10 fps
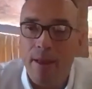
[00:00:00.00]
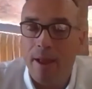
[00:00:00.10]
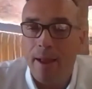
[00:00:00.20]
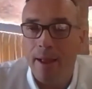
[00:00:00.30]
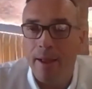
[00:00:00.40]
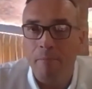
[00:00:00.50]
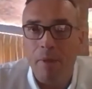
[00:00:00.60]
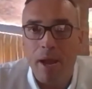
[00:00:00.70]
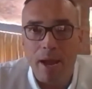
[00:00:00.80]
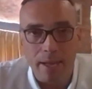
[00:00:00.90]

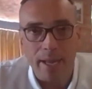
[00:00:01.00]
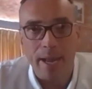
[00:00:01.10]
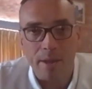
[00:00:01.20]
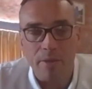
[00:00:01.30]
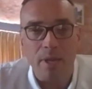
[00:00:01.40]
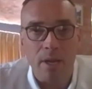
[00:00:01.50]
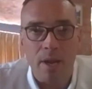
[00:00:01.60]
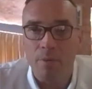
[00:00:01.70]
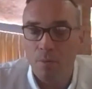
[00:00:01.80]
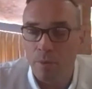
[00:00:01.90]
Um, and again, I think you
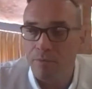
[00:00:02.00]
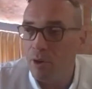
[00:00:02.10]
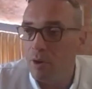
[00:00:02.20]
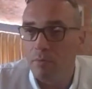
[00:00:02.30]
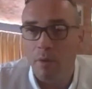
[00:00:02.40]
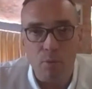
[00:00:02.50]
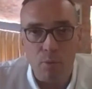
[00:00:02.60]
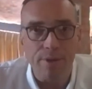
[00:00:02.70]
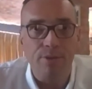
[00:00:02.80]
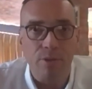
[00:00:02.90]
know we've done a
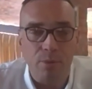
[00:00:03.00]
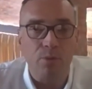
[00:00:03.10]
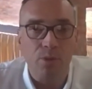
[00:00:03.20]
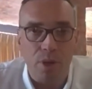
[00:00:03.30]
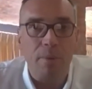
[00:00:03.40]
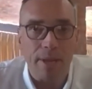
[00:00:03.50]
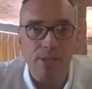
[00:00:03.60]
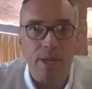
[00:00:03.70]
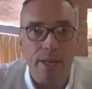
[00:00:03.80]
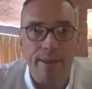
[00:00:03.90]
reasonable job
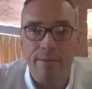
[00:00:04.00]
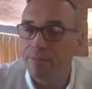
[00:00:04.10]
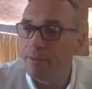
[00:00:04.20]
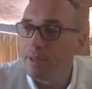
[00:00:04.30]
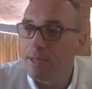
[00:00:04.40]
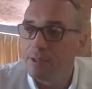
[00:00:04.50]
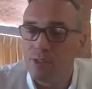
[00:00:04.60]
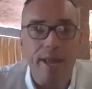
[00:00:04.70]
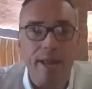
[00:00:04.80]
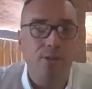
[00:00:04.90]
actually of
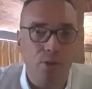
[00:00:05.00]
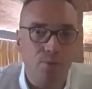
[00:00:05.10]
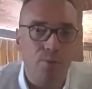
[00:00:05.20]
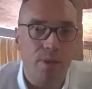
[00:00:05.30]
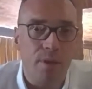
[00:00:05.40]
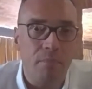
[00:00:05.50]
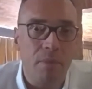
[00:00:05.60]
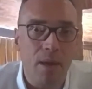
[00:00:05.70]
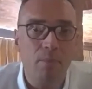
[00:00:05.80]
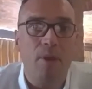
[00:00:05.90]
staying in touch with them,
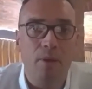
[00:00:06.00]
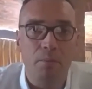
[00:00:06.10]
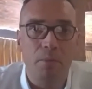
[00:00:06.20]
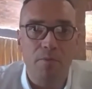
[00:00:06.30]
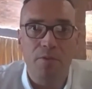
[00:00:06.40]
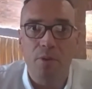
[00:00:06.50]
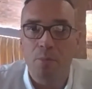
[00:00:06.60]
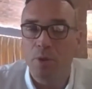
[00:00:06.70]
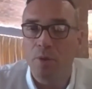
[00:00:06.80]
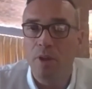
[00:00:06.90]
keeping them
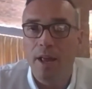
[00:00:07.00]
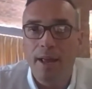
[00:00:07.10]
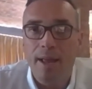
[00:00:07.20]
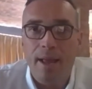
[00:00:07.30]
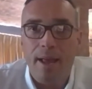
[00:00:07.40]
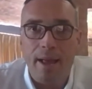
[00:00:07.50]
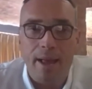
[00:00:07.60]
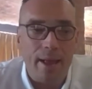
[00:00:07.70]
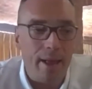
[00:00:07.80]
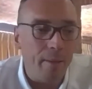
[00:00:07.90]
comfortable.
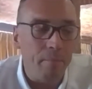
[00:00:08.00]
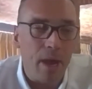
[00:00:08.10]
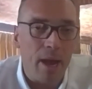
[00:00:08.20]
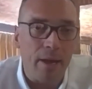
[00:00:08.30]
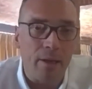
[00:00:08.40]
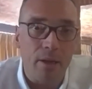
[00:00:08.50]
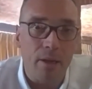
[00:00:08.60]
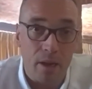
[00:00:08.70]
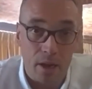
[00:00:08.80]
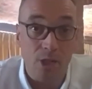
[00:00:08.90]
Um, and
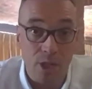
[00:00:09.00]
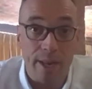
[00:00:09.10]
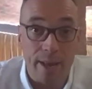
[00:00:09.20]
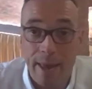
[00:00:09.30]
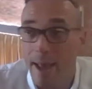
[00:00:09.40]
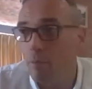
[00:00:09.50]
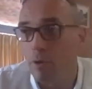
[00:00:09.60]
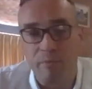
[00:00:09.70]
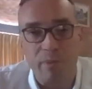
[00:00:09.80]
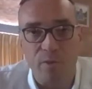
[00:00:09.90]
and actually, again,
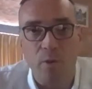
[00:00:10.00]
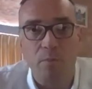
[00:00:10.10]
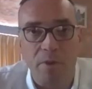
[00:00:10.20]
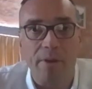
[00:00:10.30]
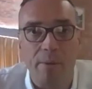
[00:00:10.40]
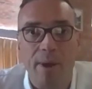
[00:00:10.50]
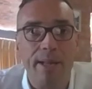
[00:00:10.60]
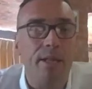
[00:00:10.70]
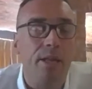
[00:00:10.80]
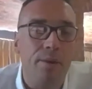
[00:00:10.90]
we've performed very well
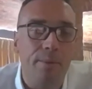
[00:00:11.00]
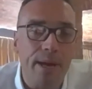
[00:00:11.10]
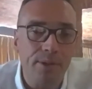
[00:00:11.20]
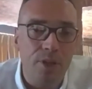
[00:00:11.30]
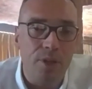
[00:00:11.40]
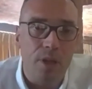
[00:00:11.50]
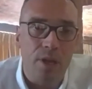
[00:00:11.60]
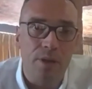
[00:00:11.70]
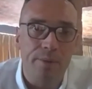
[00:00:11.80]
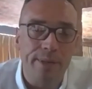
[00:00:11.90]
in the US in,
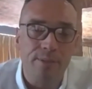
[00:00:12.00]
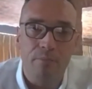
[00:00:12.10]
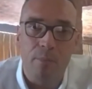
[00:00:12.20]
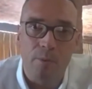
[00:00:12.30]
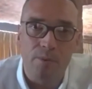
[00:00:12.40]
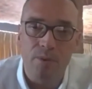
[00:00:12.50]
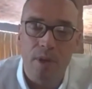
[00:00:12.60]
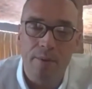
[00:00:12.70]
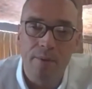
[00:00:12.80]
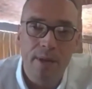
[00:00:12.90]
in the recent months.
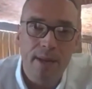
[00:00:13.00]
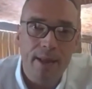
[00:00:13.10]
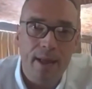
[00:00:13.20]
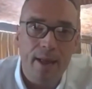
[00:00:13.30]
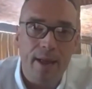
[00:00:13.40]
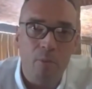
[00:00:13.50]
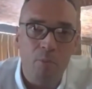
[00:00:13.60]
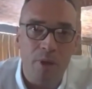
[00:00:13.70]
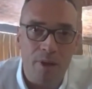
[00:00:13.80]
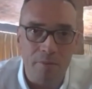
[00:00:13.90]
So, um,
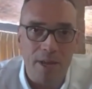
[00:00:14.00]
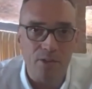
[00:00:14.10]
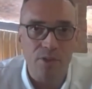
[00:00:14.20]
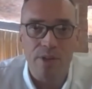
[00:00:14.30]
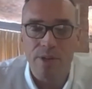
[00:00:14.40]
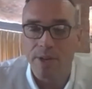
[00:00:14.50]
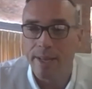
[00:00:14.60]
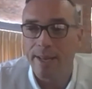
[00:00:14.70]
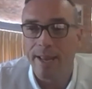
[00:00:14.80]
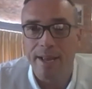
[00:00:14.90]
you know, that's
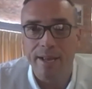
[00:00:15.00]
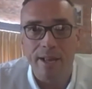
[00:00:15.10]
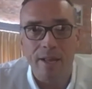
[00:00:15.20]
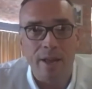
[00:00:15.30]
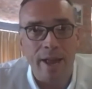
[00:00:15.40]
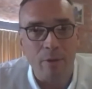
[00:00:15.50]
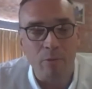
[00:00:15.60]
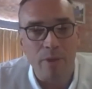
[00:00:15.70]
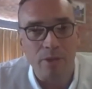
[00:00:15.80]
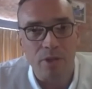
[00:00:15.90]
certainly uh, uh,
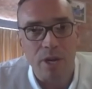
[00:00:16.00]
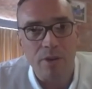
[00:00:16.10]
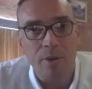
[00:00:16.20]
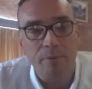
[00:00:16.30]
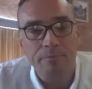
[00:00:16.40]
helped things along.